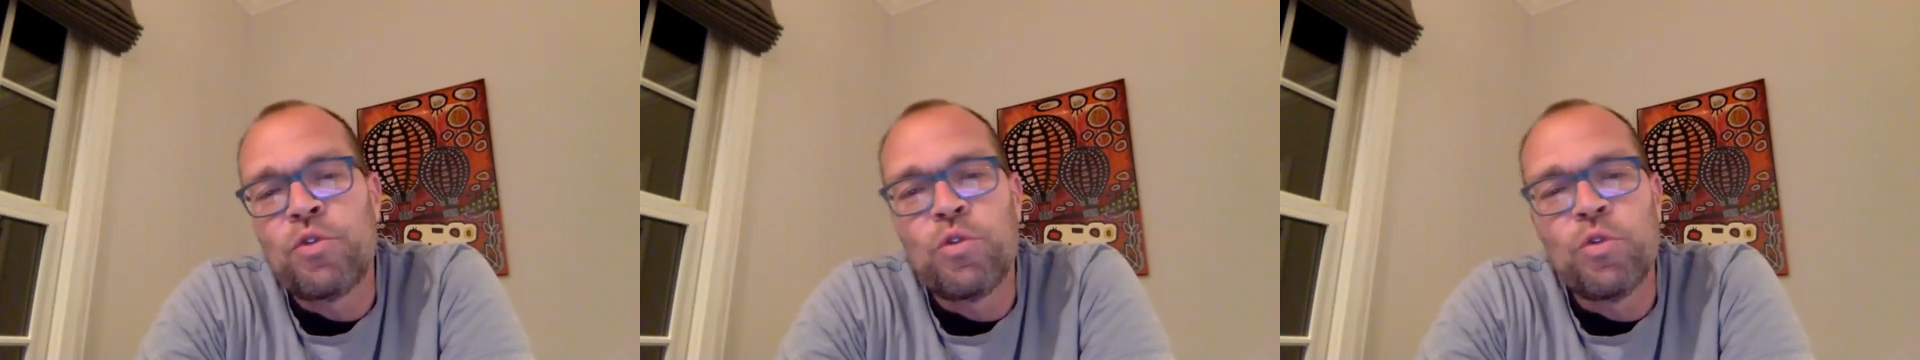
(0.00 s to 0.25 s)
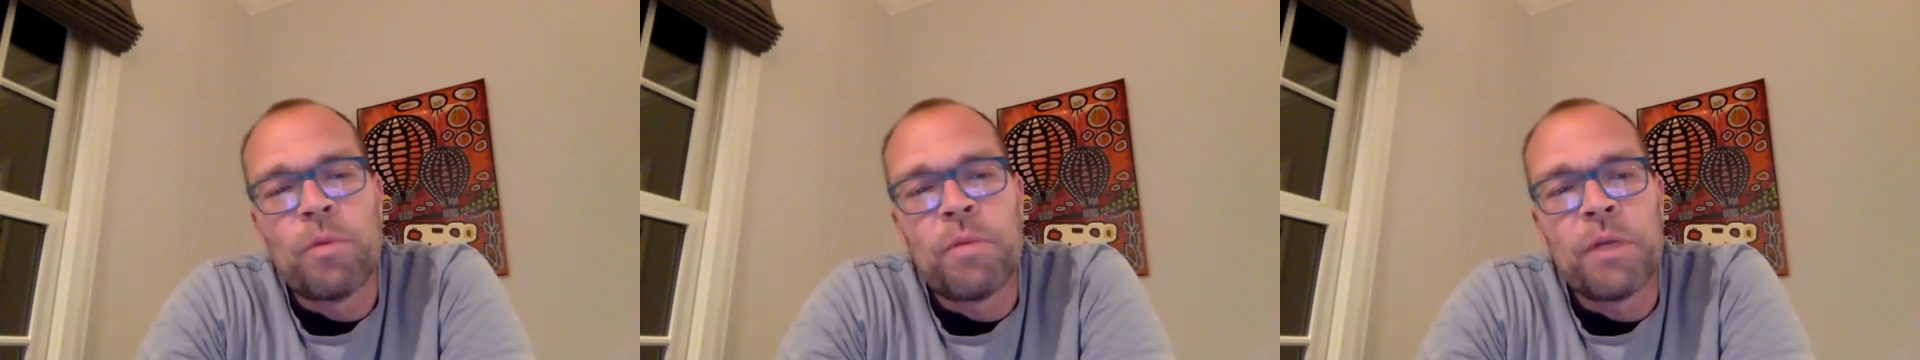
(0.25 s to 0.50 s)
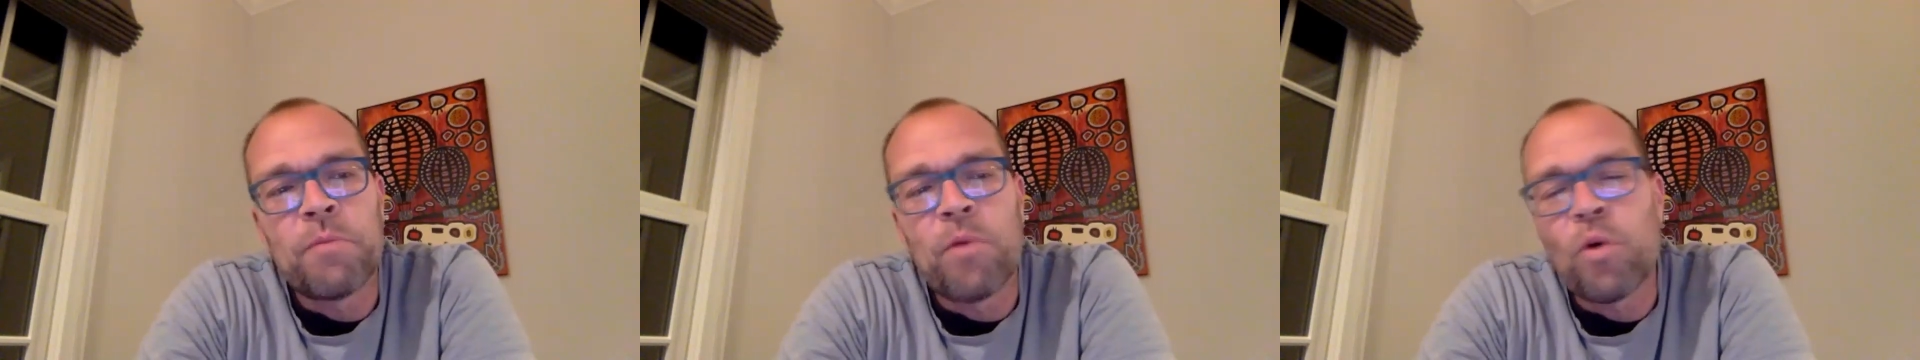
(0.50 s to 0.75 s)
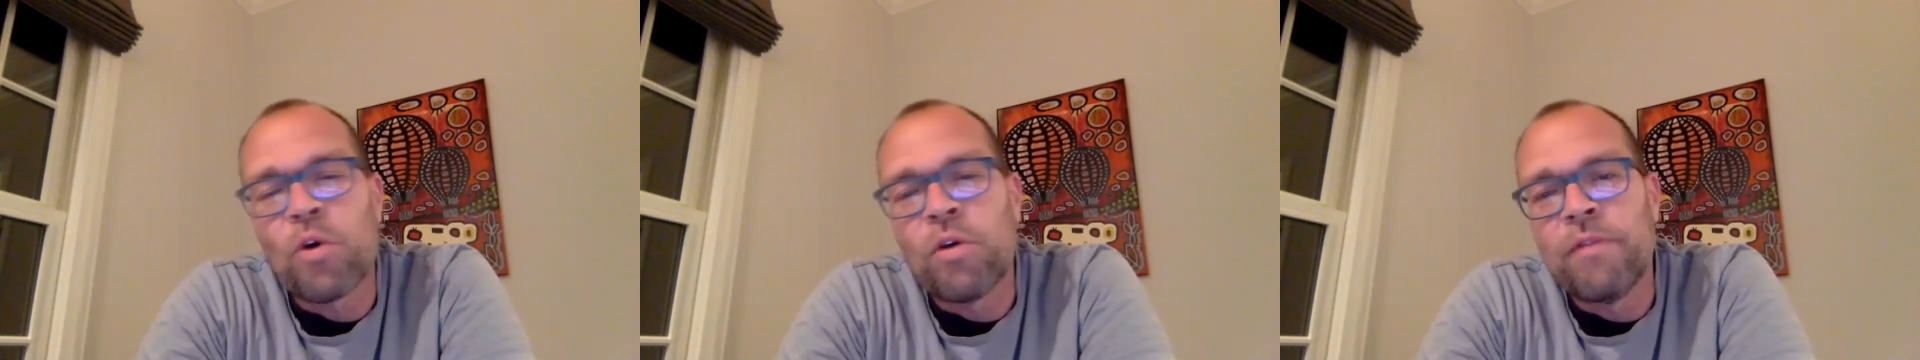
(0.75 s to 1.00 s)
do a bit
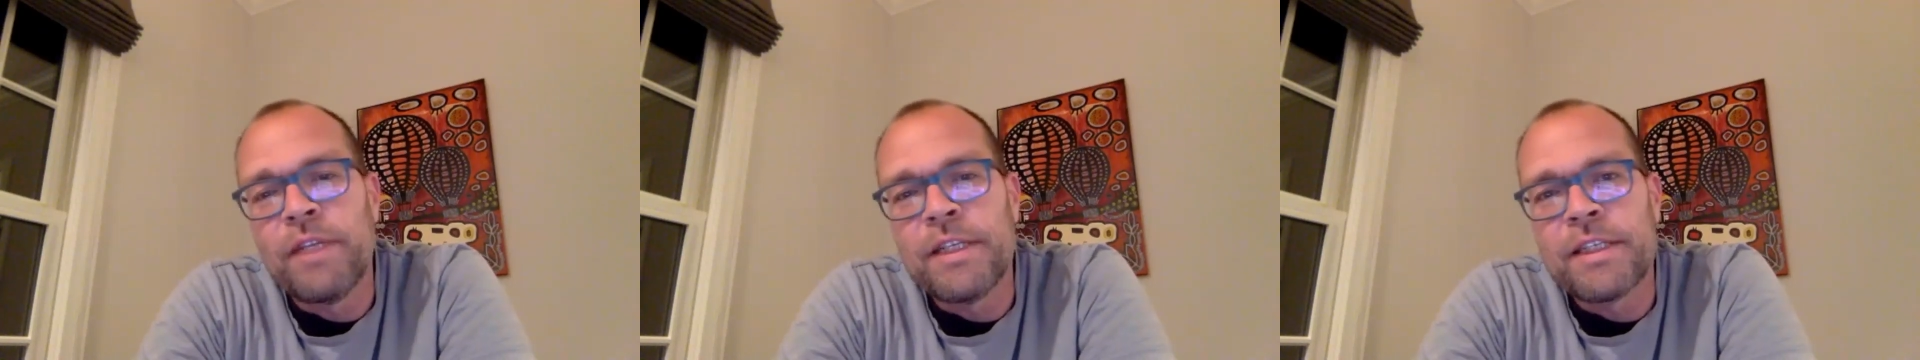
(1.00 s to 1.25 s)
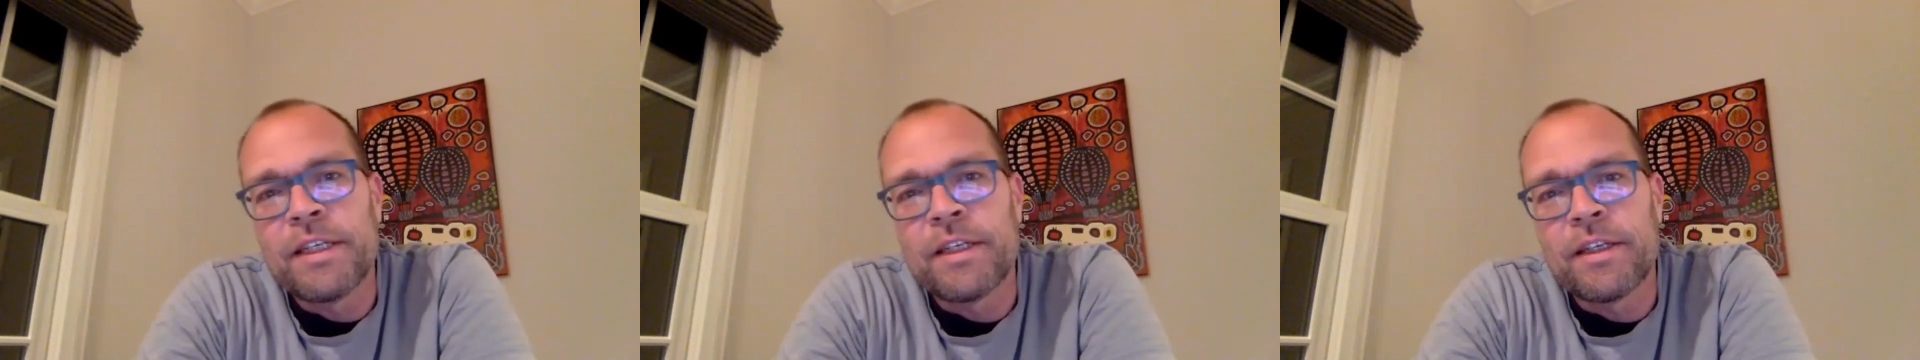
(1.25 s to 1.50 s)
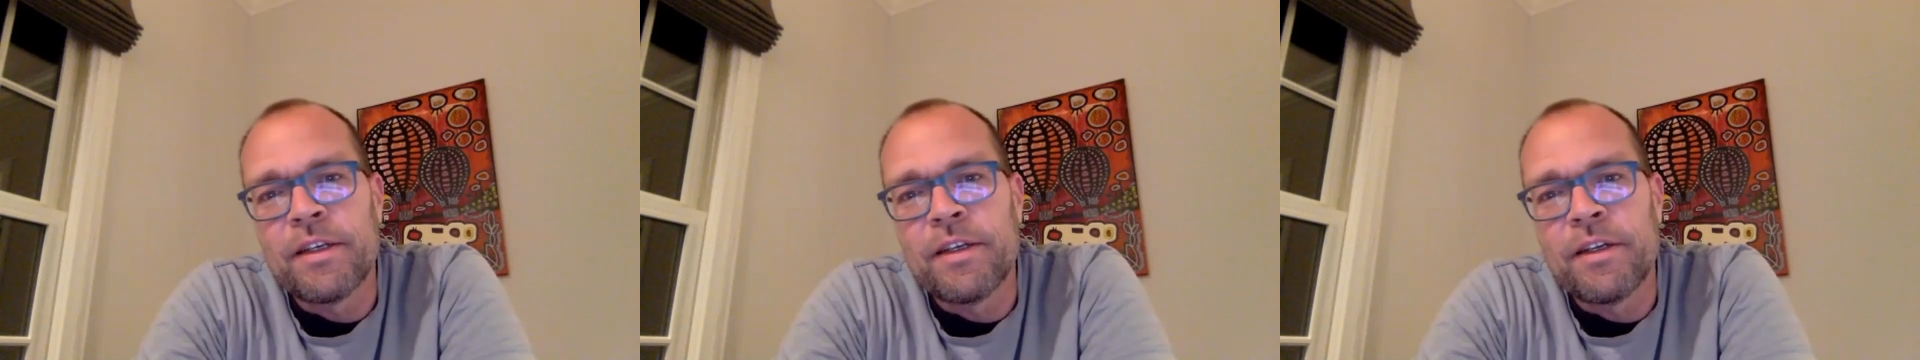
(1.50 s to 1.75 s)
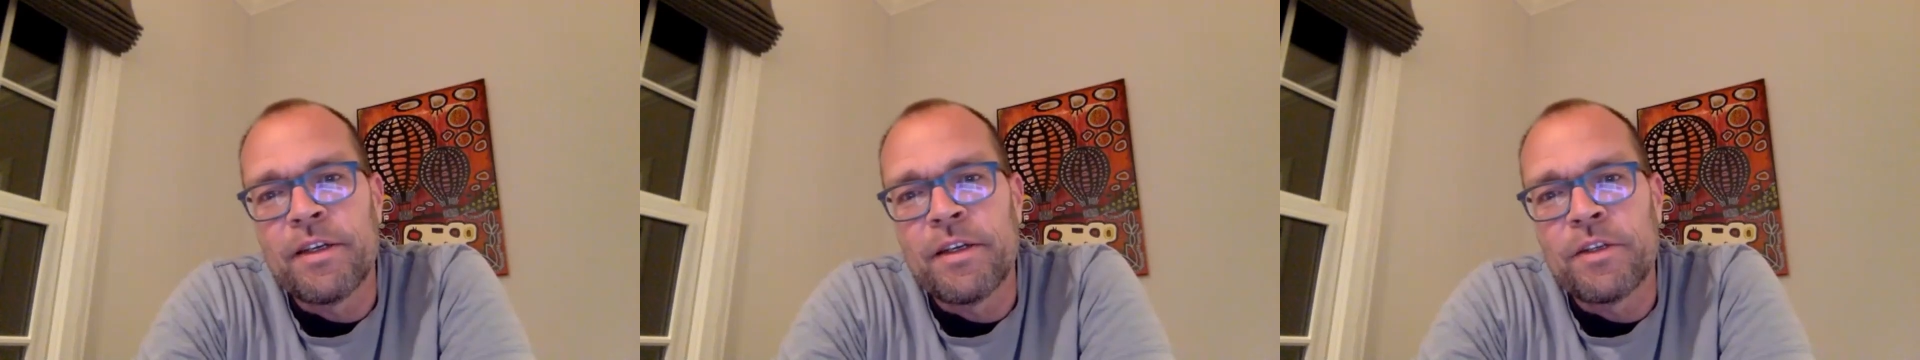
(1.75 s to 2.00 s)
more convincing
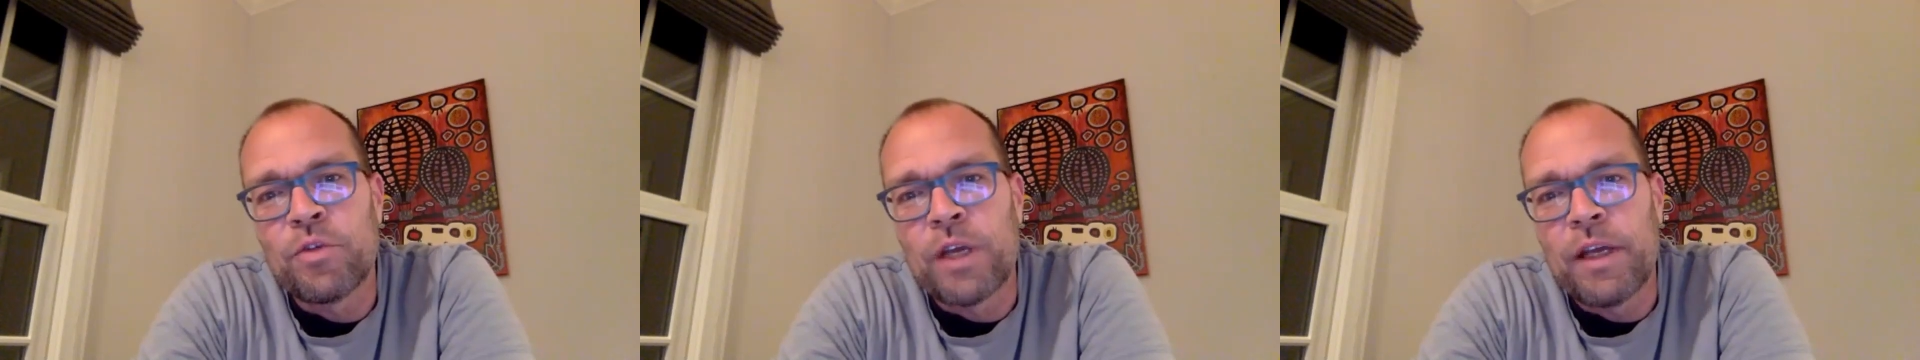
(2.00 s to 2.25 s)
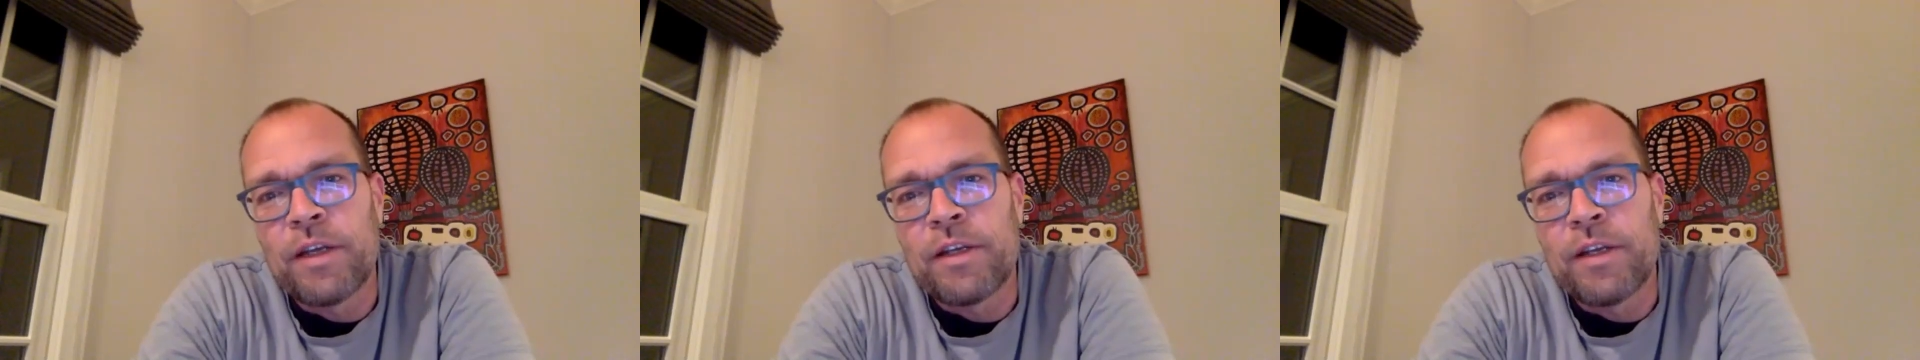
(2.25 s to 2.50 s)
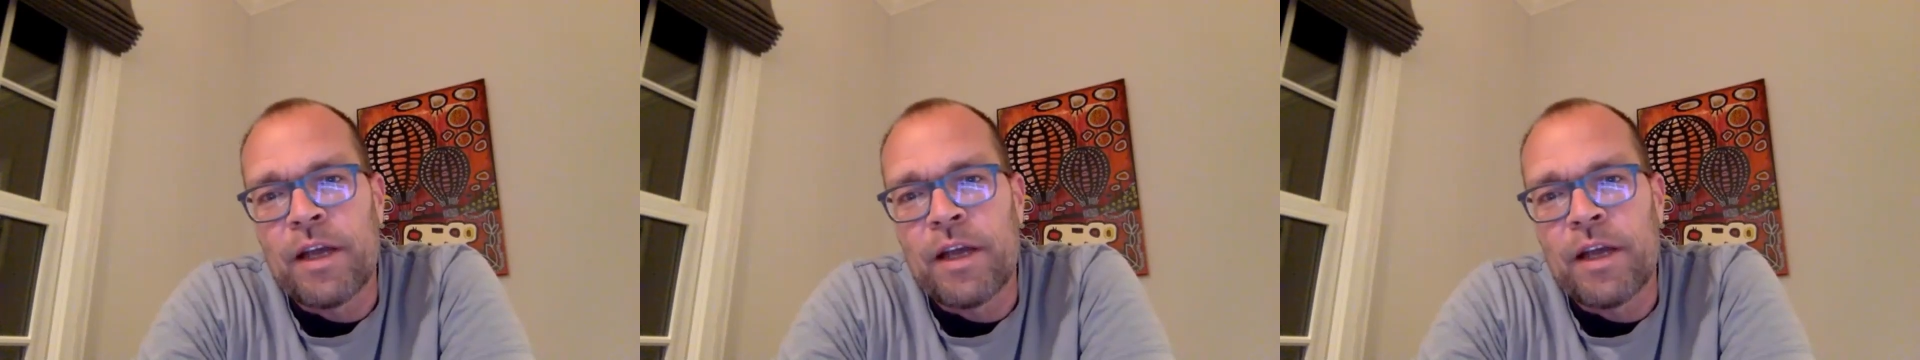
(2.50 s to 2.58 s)
to get